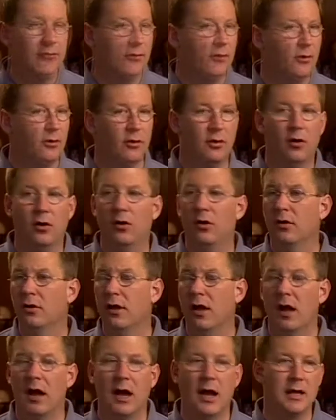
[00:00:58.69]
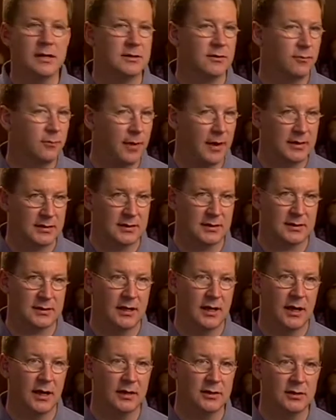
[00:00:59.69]
There are all kinds of
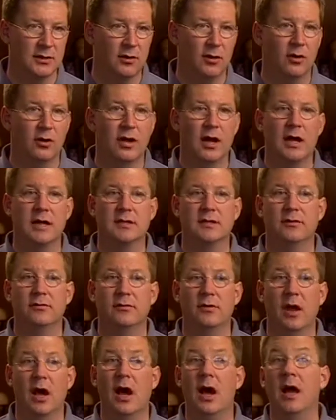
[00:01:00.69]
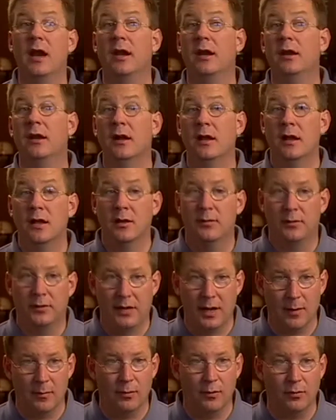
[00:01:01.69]
pesticides and all kinds of non
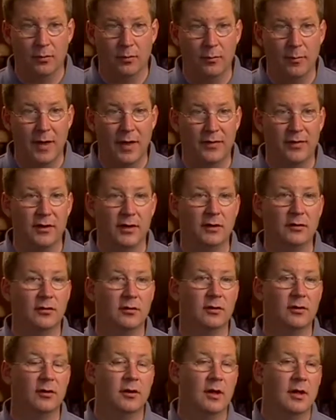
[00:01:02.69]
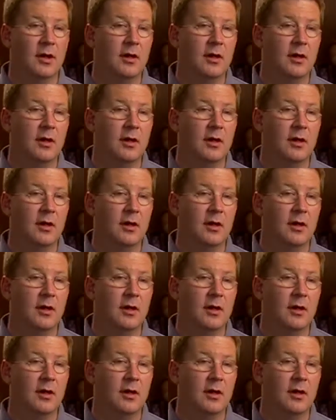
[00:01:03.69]
chemical methods and